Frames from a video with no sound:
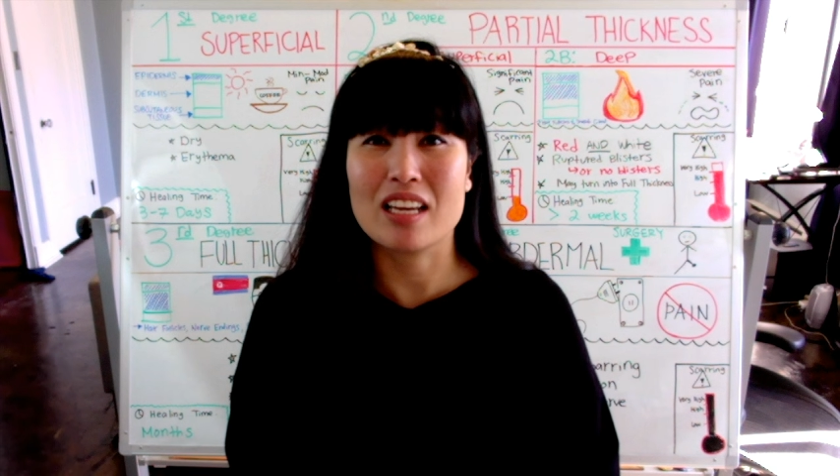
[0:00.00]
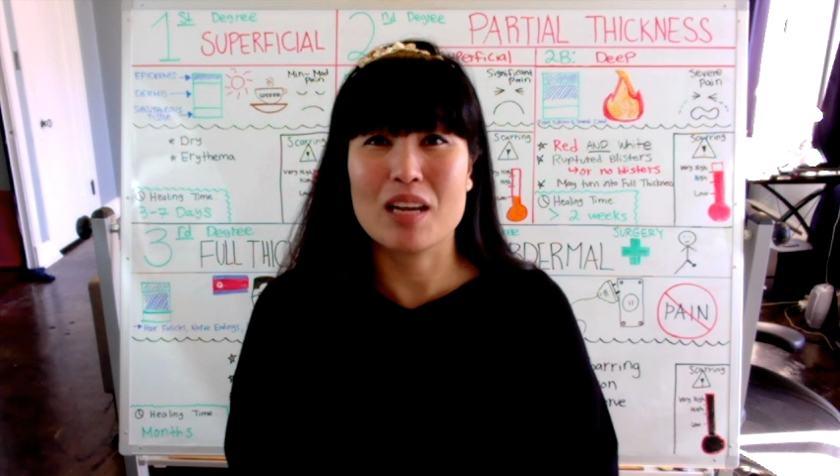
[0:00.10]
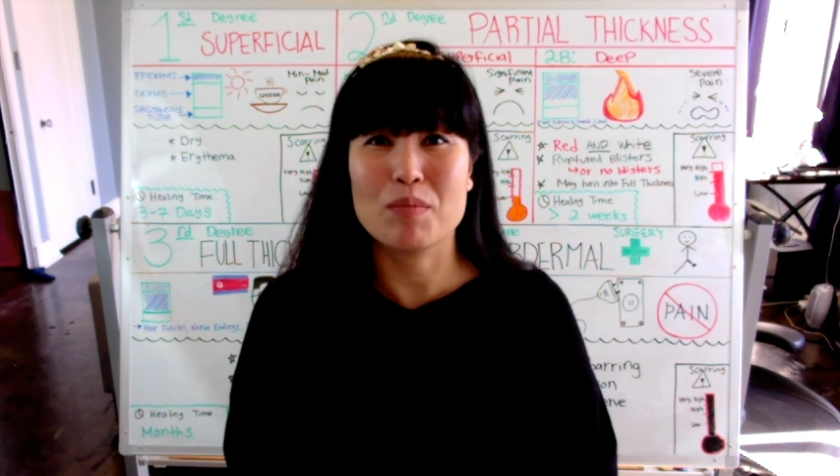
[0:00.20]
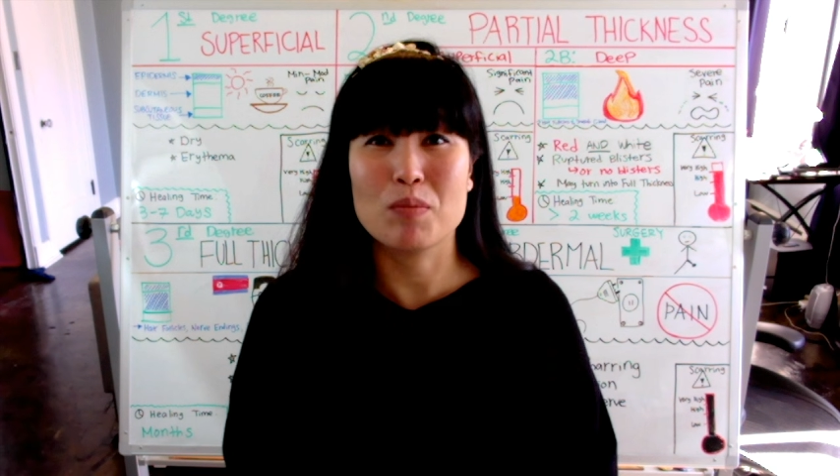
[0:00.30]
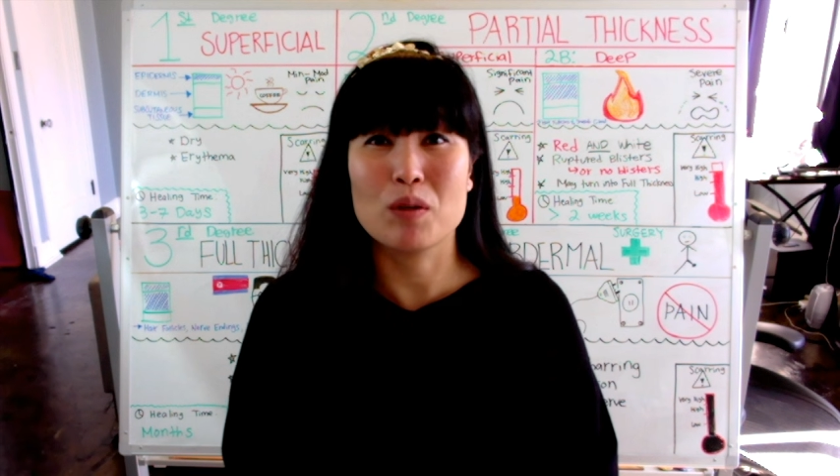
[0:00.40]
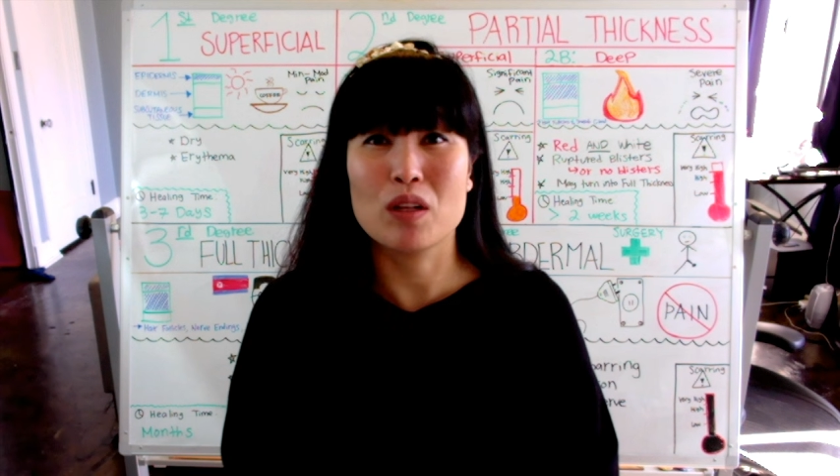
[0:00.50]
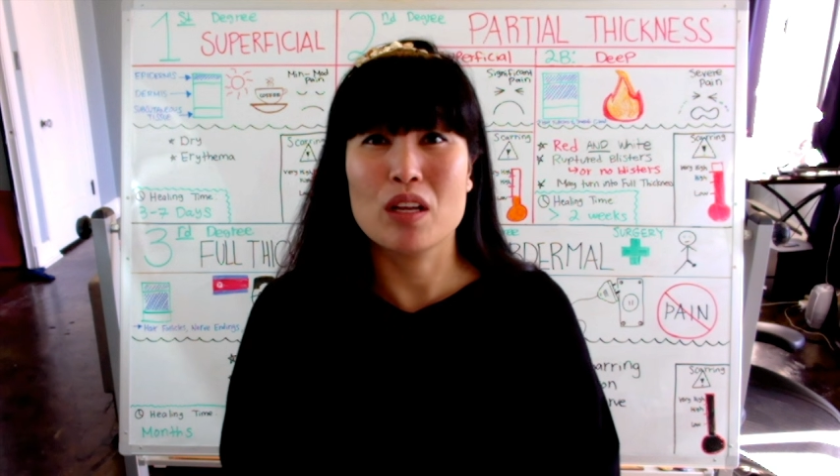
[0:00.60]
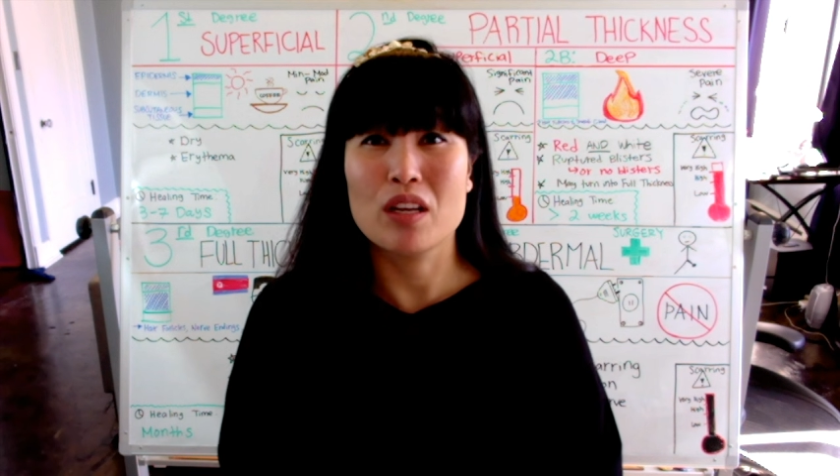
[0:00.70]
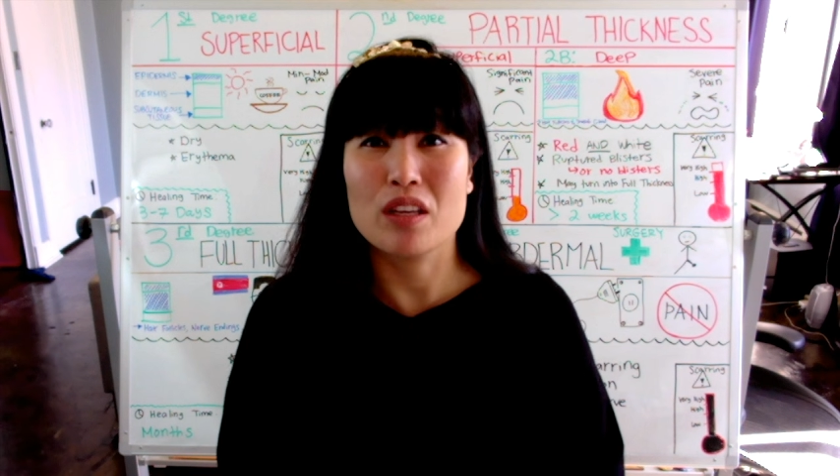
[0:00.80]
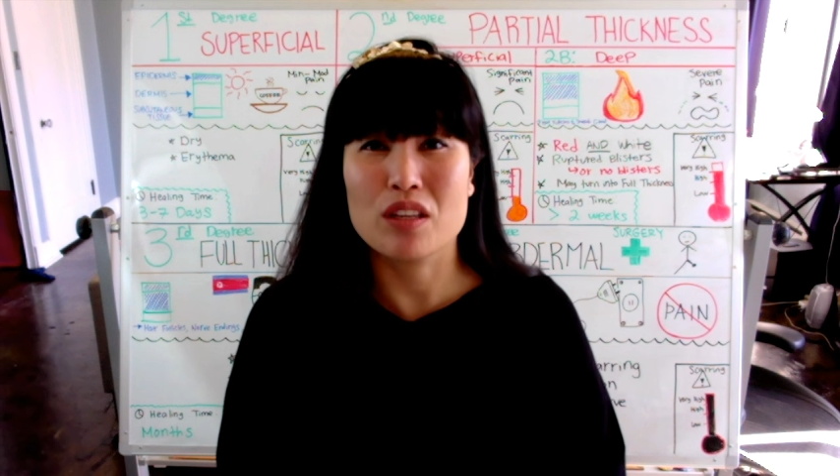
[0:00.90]
capable
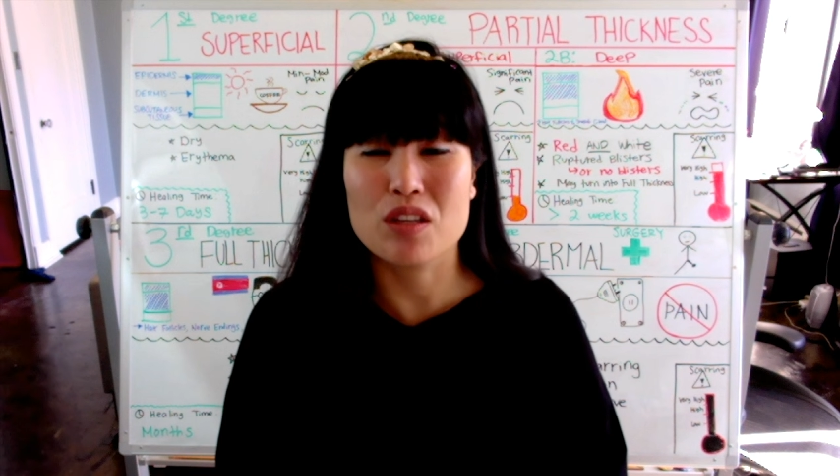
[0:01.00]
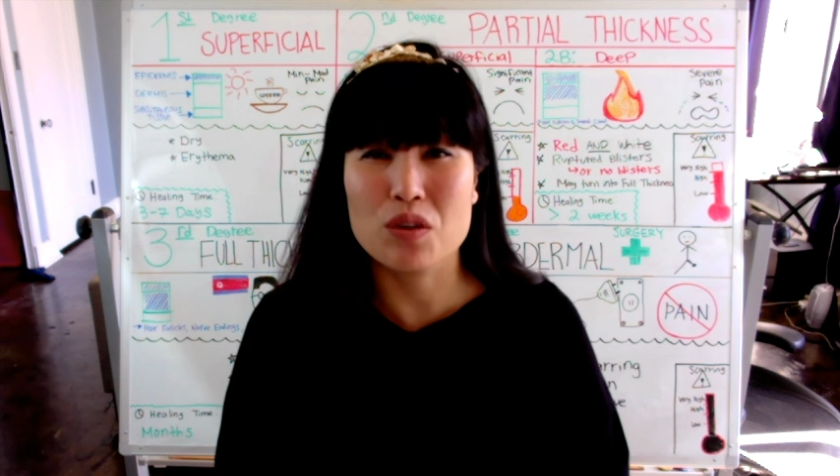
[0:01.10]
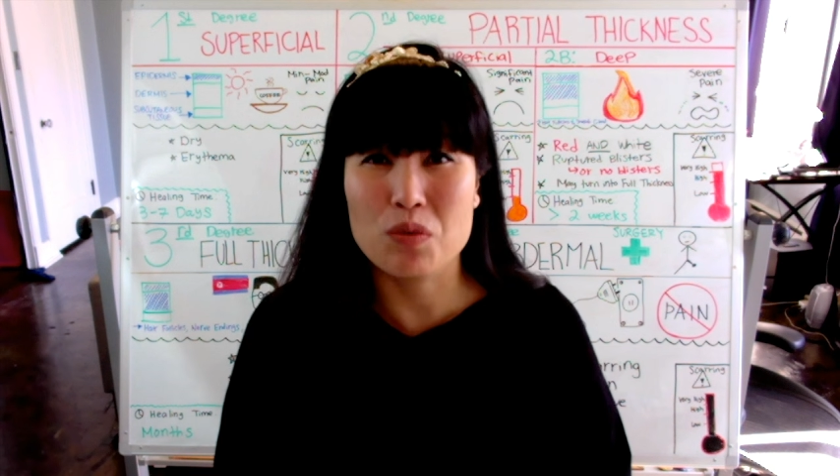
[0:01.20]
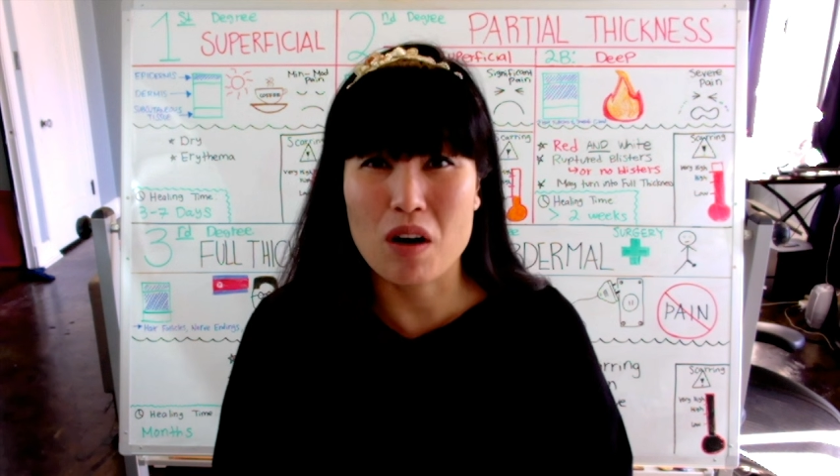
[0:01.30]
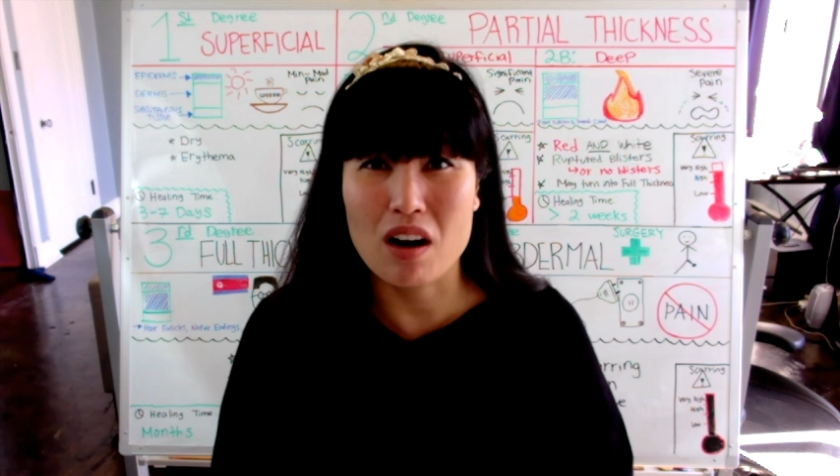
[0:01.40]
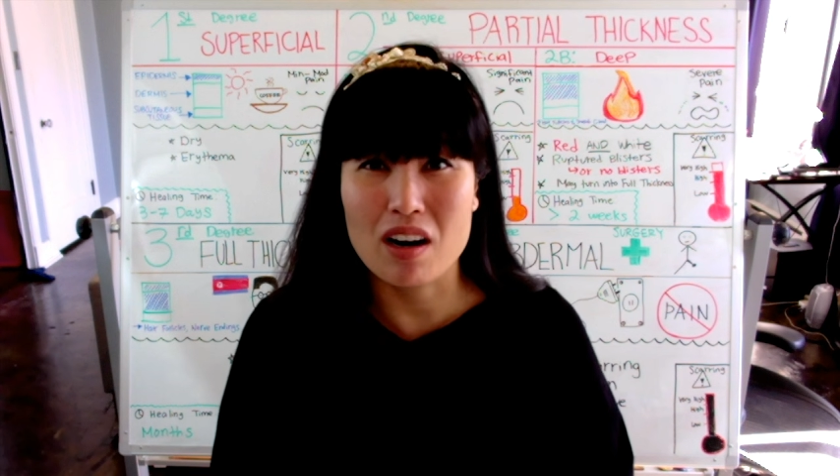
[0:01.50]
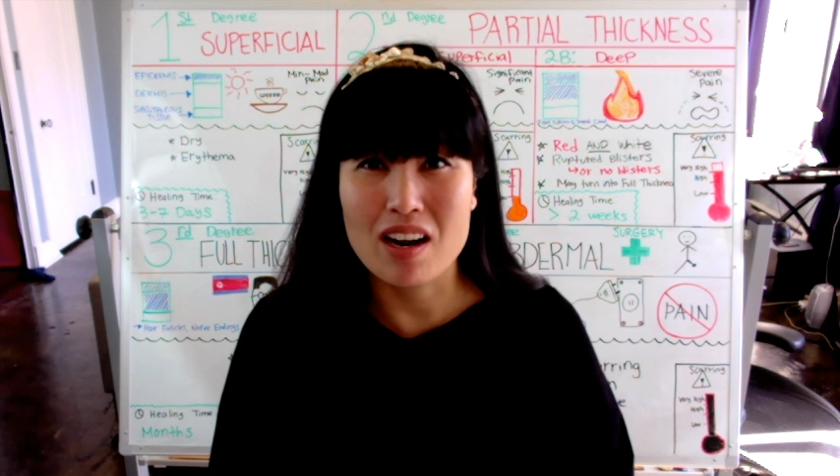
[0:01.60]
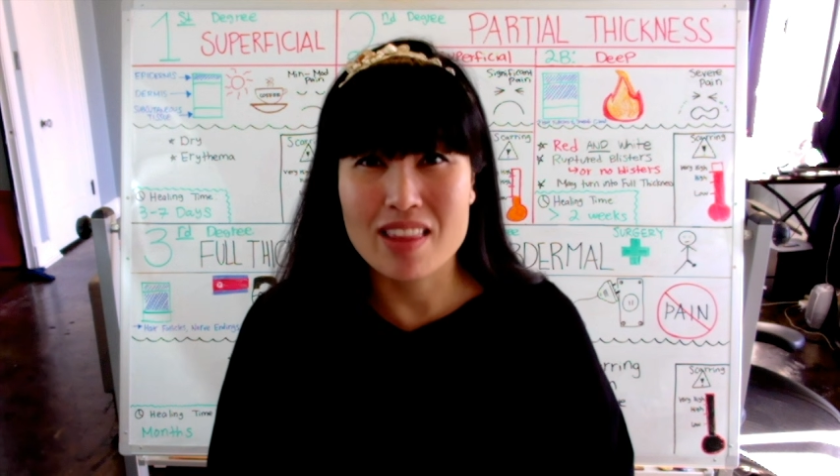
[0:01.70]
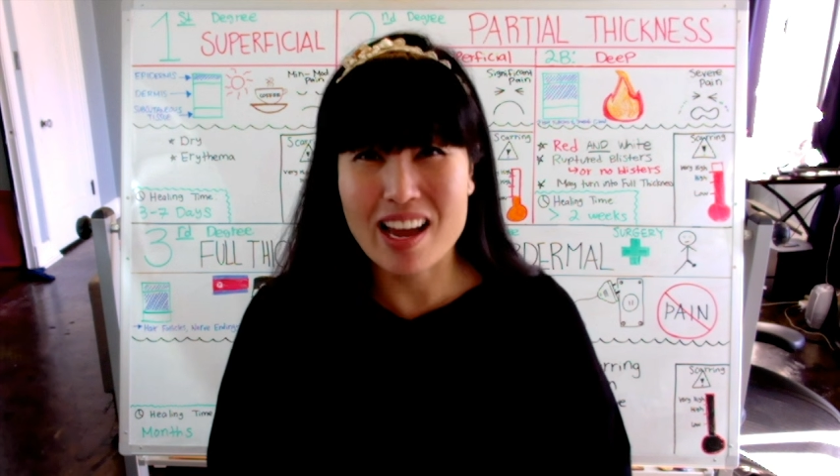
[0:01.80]
you are.